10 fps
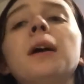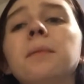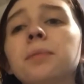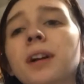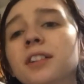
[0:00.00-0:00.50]

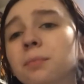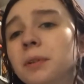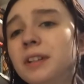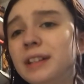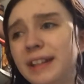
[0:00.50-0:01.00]

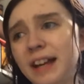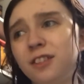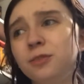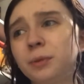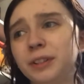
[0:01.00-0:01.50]
Prosper and
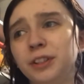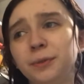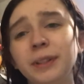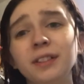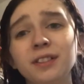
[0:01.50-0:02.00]
Nell were
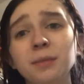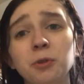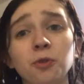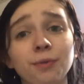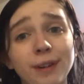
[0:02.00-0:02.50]
doing some
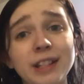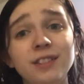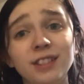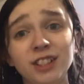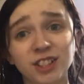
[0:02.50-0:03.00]

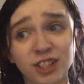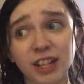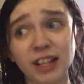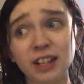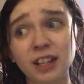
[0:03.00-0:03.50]
crazy
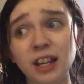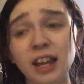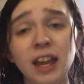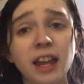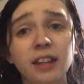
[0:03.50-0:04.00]
shit,
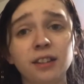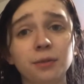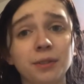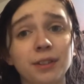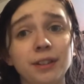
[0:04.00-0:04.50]
and there
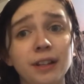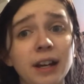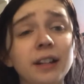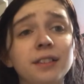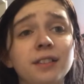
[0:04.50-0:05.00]
was
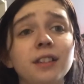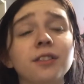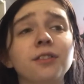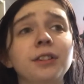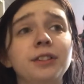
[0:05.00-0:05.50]
not a
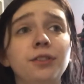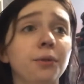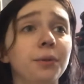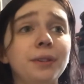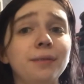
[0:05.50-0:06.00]
single
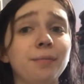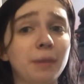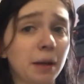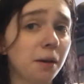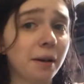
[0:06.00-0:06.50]
adult
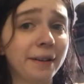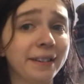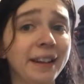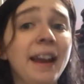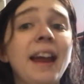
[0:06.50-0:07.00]
there.
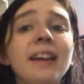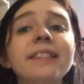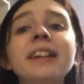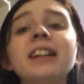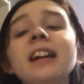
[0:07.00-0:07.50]
And
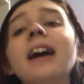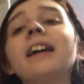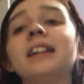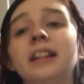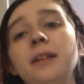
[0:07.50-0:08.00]
like, yeah, I
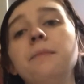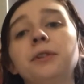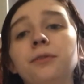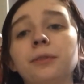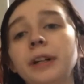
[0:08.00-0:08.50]
get it,
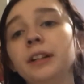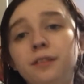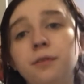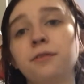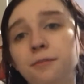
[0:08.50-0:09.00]
middle grade
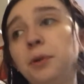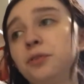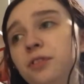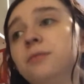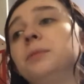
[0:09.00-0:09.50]
is
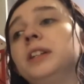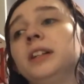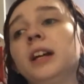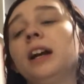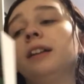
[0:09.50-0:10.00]
supposed to be
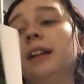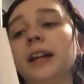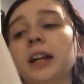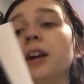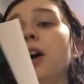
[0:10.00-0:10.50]

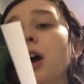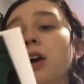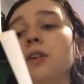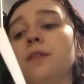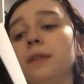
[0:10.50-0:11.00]
like,
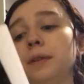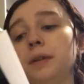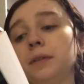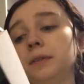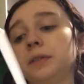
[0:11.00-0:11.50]
oh,
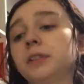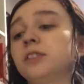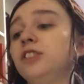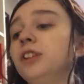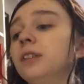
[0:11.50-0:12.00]
the
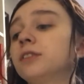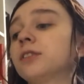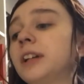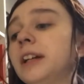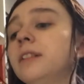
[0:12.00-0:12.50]
younger
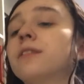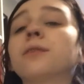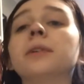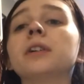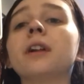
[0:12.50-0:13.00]
kids
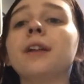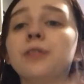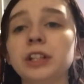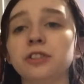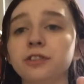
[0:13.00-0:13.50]
going on
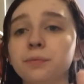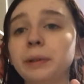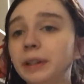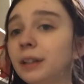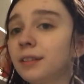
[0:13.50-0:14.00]
adventures,
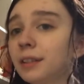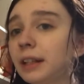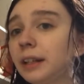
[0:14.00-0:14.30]
but this